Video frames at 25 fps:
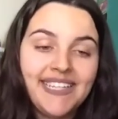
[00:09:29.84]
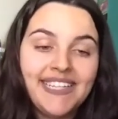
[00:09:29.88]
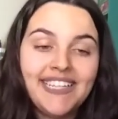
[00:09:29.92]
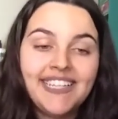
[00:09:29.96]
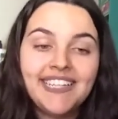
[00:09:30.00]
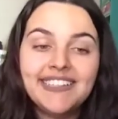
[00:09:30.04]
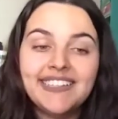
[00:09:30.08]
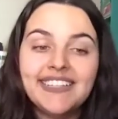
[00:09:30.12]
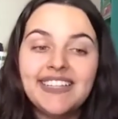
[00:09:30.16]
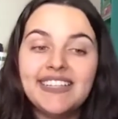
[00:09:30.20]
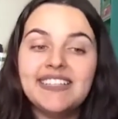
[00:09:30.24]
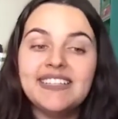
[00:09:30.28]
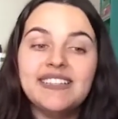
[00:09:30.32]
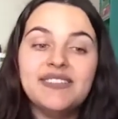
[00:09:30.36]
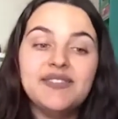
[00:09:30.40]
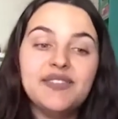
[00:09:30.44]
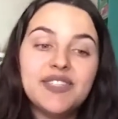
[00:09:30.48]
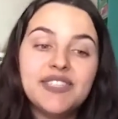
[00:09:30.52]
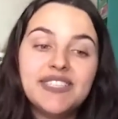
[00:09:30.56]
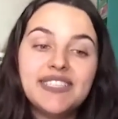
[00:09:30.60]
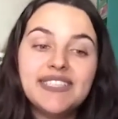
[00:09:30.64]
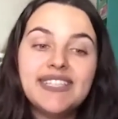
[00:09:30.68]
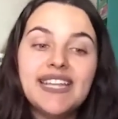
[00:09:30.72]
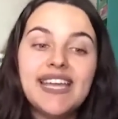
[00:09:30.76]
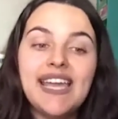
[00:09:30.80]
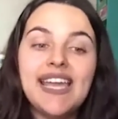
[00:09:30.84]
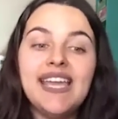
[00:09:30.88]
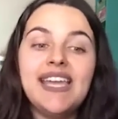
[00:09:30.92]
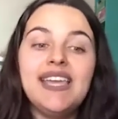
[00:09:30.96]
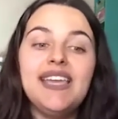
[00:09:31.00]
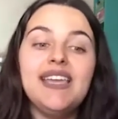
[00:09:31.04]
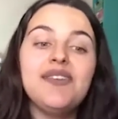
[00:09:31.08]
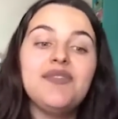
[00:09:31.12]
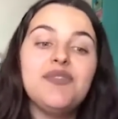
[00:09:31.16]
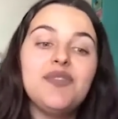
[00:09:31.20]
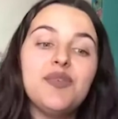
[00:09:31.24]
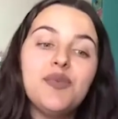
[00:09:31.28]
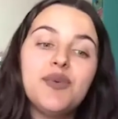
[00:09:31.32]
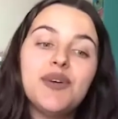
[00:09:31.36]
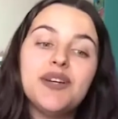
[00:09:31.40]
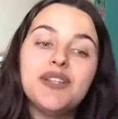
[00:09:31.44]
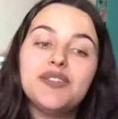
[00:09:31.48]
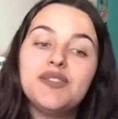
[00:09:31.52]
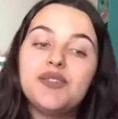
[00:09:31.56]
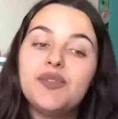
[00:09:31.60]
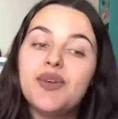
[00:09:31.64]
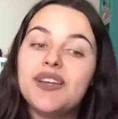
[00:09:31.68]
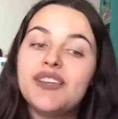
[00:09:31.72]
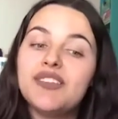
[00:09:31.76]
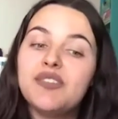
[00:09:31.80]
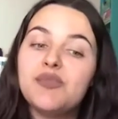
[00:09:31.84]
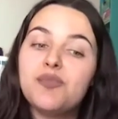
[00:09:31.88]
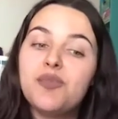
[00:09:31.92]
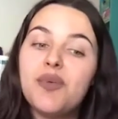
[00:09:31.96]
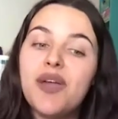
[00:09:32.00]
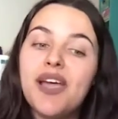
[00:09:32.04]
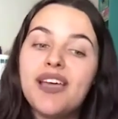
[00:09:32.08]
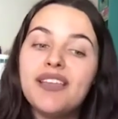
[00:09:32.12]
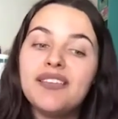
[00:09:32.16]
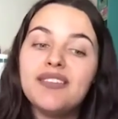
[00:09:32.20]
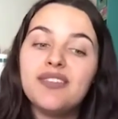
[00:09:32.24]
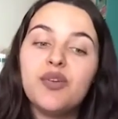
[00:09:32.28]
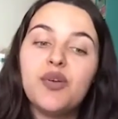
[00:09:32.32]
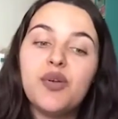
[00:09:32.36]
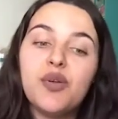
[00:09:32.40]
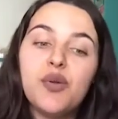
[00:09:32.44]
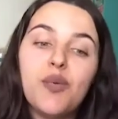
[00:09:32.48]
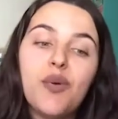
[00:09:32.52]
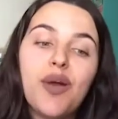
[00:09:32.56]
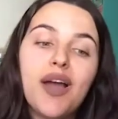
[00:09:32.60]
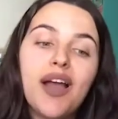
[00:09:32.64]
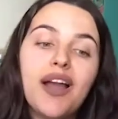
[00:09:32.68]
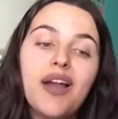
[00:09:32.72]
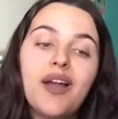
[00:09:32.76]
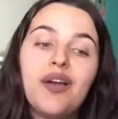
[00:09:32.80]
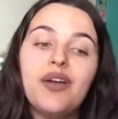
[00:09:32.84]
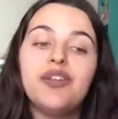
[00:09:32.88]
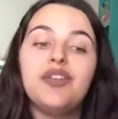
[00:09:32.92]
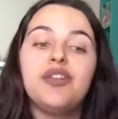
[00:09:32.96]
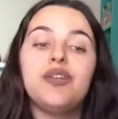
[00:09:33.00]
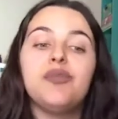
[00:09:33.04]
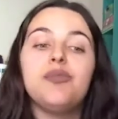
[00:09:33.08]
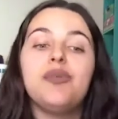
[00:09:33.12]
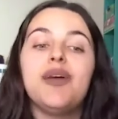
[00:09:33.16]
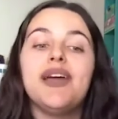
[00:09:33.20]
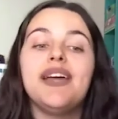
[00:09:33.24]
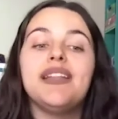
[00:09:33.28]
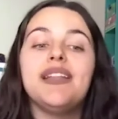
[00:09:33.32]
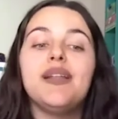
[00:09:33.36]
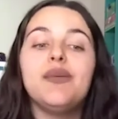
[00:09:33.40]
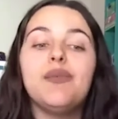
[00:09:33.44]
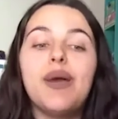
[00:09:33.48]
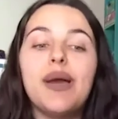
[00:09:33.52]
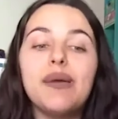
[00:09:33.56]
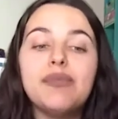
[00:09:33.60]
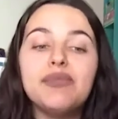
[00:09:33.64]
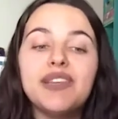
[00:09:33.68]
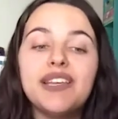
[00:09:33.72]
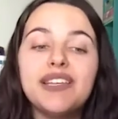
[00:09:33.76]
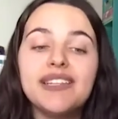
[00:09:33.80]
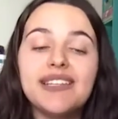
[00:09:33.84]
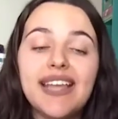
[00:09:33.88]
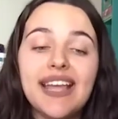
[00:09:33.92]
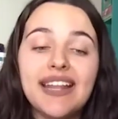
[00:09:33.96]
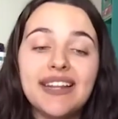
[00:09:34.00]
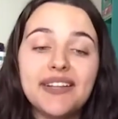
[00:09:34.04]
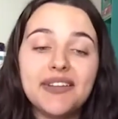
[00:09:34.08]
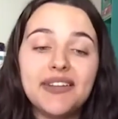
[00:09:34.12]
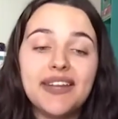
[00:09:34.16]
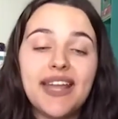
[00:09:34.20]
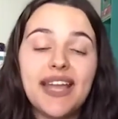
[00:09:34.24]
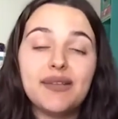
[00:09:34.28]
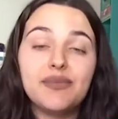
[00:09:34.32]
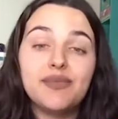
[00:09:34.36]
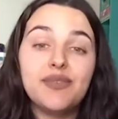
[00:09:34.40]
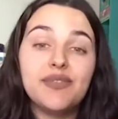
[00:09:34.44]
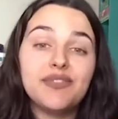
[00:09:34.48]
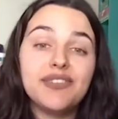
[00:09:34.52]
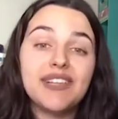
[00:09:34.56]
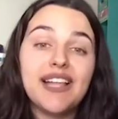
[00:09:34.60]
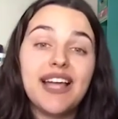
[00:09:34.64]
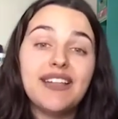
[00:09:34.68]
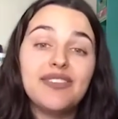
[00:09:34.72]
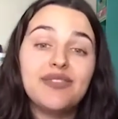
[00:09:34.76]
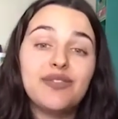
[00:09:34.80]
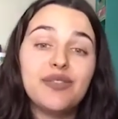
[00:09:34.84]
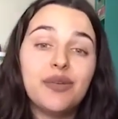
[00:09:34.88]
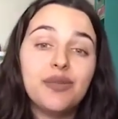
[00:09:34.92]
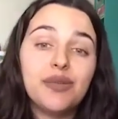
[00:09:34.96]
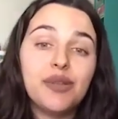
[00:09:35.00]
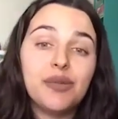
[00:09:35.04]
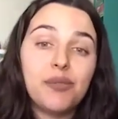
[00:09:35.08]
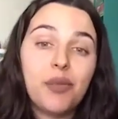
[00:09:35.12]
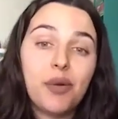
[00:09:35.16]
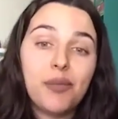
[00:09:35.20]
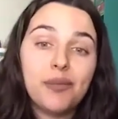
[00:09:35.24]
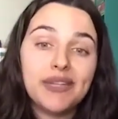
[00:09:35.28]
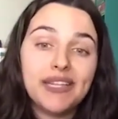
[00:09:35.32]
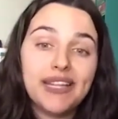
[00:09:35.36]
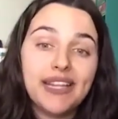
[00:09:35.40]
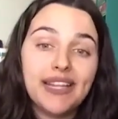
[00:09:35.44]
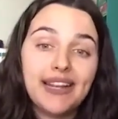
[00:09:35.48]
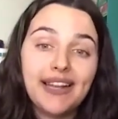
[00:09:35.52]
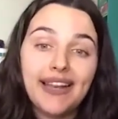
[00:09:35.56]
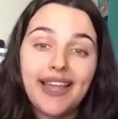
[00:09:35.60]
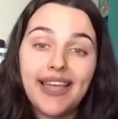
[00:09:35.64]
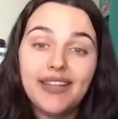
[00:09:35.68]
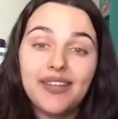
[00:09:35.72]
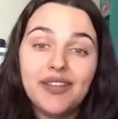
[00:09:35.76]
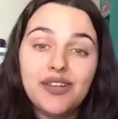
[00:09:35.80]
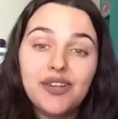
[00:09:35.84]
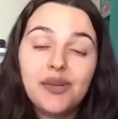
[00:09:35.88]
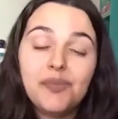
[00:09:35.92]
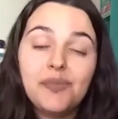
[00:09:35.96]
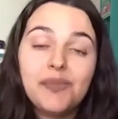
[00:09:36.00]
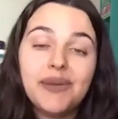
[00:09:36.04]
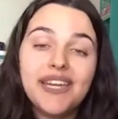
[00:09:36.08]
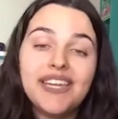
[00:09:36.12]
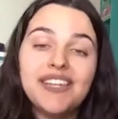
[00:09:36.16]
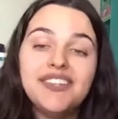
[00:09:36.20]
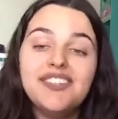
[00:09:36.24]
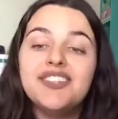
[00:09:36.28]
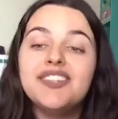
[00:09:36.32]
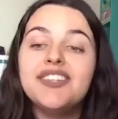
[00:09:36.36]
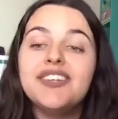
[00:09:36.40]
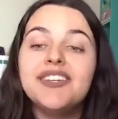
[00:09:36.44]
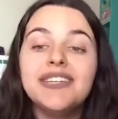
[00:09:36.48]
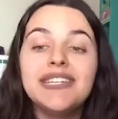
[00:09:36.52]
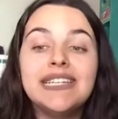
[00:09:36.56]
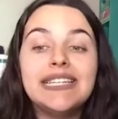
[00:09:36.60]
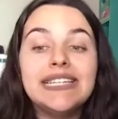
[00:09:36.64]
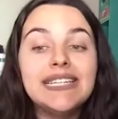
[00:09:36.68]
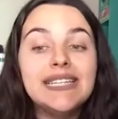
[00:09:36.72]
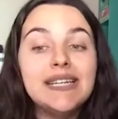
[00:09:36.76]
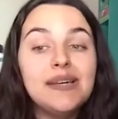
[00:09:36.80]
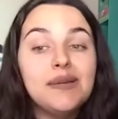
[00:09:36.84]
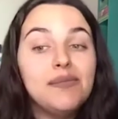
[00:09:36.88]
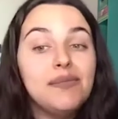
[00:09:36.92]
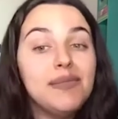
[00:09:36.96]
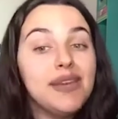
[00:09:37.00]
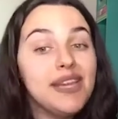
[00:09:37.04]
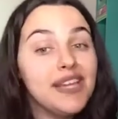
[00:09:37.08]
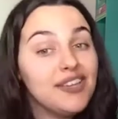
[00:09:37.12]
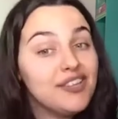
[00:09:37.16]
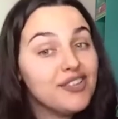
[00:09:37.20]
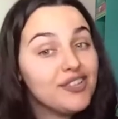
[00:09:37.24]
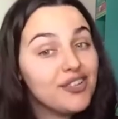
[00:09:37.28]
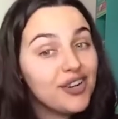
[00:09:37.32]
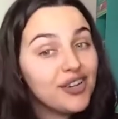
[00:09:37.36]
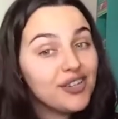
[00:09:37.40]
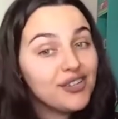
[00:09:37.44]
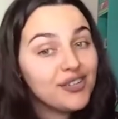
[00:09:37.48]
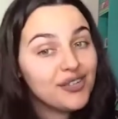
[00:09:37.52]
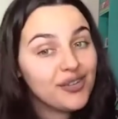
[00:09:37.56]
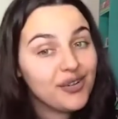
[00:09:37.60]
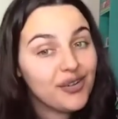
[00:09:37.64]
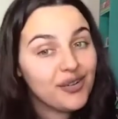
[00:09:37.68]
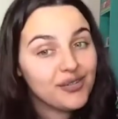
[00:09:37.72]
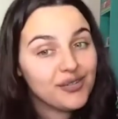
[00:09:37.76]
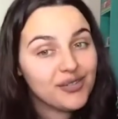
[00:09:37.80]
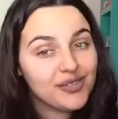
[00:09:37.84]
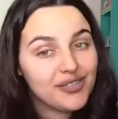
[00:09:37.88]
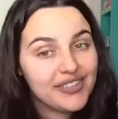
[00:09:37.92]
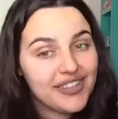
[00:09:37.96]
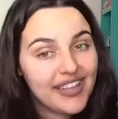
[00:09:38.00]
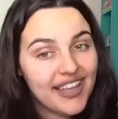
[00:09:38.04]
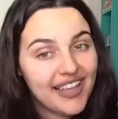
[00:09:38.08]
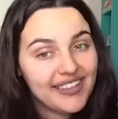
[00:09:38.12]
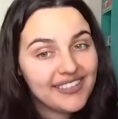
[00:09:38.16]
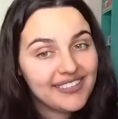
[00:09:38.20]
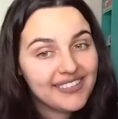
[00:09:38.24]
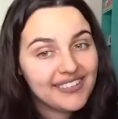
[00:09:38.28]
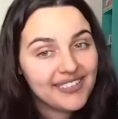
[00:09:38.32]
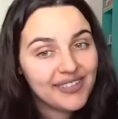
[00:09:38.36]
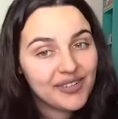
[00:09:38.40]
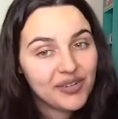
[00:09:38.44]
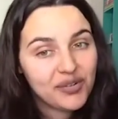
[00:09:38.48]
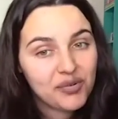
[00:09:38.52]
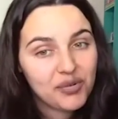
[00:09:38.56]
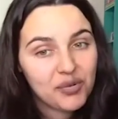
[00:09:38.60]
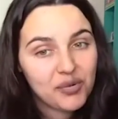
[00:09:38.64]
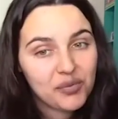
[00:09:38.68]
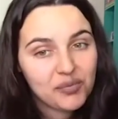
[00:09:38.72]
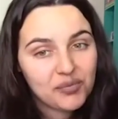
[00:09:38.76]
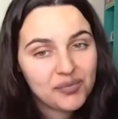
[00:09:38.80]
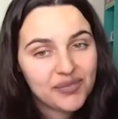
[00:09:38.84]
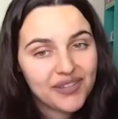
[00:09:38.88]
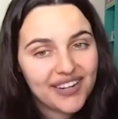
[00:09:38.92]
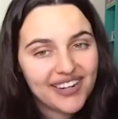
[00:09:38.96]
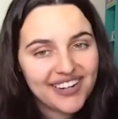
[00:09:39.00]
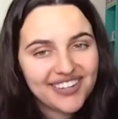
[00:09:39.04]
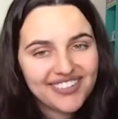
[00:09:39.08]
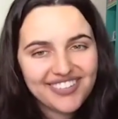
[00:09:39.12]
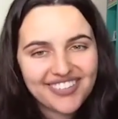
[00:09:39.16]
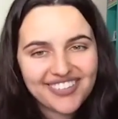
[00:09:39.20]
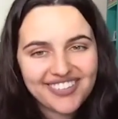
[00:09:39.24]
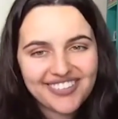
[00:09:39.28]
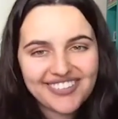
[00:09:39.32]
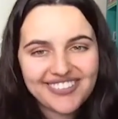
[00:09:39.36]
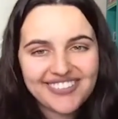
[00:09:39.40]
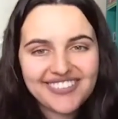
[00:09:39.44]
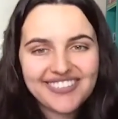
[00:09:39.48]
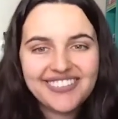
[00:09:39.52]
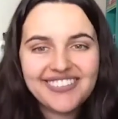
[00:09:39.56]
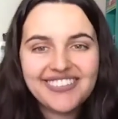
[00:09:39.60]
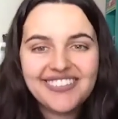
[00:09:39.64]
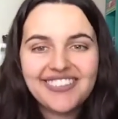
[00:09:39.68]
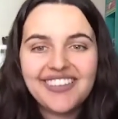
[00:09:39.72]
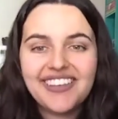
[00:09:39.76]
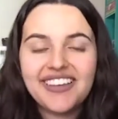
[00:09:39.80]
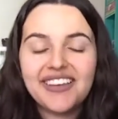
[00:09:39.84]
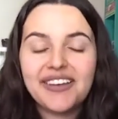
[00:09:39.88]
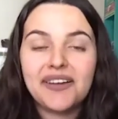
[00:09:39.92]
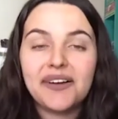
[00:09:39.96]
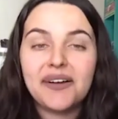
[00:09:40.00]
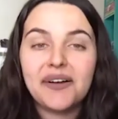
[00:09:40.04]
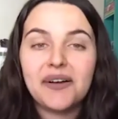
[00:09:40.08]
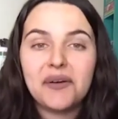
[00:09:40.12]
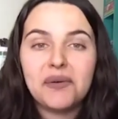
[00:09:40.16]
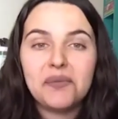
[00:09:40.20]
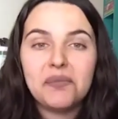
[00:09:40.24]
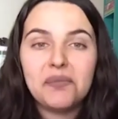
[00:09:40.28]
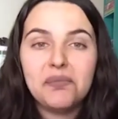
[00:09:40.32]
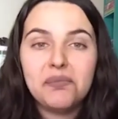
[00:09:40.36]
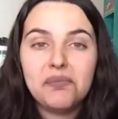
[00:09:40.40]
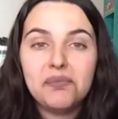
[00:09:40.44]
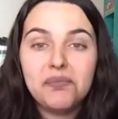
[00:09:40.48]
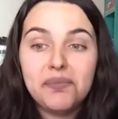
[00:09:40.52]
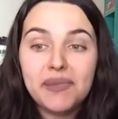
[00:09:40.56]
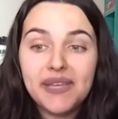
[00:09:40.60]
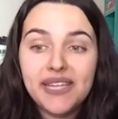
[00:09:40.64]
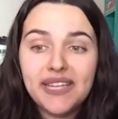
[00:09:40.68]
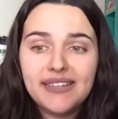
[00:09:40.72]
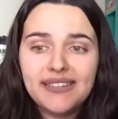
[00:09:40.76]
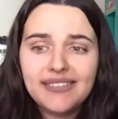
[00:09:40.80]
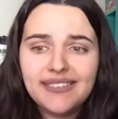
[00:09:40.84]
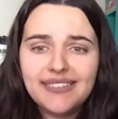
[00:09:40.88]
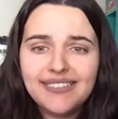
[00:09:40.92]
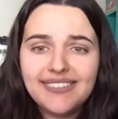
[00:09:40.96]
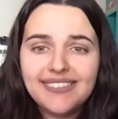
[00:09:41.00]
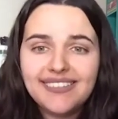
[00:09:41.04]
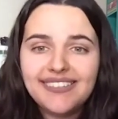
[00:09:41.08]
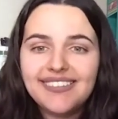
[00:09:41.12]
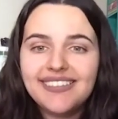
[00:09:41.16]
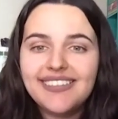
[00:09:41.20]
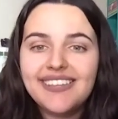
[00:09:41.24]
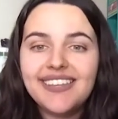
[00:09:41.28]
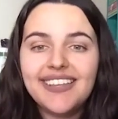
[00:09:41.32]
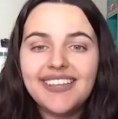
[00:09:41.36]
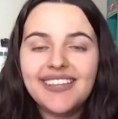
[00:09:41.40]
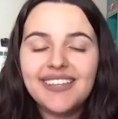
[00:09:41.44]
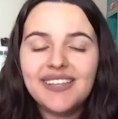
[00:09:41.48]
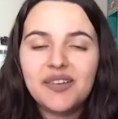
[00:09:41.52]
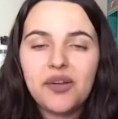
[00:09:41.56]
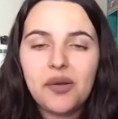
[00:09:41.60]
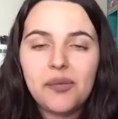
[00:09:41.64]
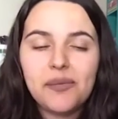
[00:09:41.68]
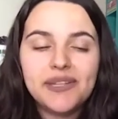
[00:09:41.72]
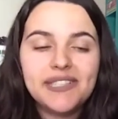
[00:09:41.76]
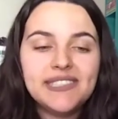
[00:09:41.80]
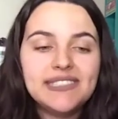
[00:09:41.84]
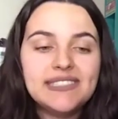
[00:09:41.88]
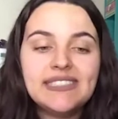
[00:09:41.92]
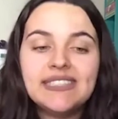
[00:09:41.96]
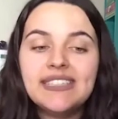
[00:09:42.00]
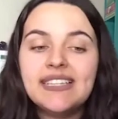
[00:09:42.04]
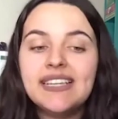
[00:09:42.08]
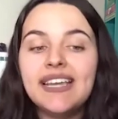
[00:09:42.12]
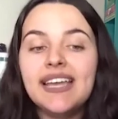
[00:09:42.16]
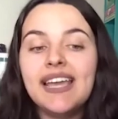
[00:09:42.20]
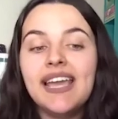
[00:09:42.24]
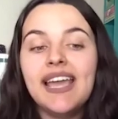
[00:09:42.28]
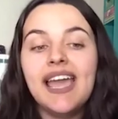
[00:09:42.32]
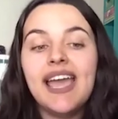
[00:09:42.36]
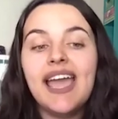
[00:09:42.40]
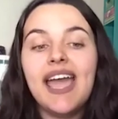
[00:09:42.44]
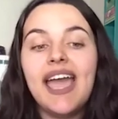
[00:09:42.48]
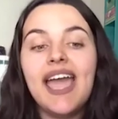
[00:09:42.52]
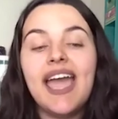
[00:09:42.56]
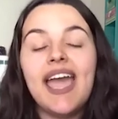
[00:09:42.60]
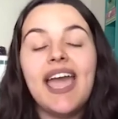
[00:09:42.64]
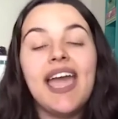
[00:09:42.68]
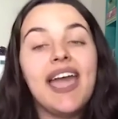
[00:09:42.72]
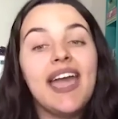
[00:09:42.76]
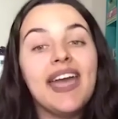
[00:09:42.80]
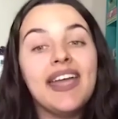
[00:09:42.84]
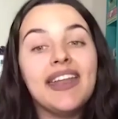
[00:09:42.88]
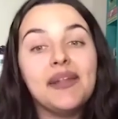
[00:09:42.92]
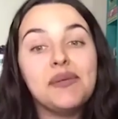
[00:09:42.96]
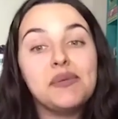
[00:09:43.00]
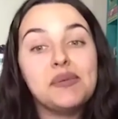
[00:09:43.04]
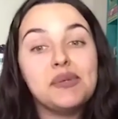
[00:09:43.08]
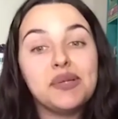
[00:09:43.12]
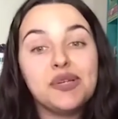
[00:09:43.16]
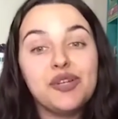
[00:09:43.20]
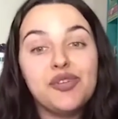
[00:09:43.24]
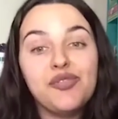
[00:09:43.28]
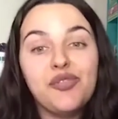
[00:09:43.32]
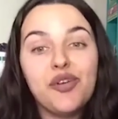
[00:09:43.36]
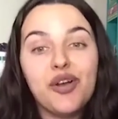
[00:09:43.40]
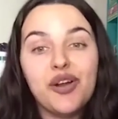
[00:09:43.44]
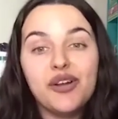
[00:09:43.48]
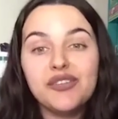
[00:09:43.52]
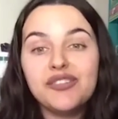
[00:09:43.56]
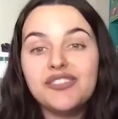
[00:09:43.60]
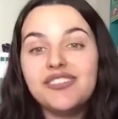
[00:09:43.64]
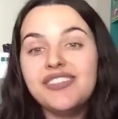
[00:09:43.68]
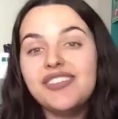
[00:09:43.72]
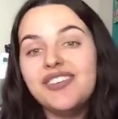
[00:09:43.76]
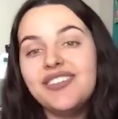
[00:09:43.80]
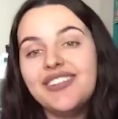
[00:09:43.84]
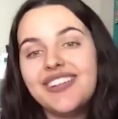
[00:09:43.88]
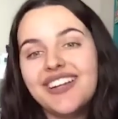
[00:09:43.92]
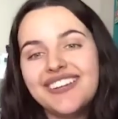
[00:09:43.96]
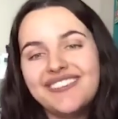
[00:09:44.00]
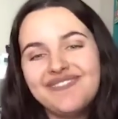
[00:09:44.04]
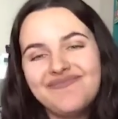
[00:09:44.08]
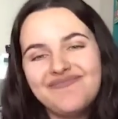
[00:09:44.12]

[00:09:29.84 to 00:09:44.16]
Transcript: That's it for today. If you want to express who you are on your brand and website and connect with clients from the moment they land on your page, make sure to go to that group that I just pinned in the comments, and I'm looking forward to see you there.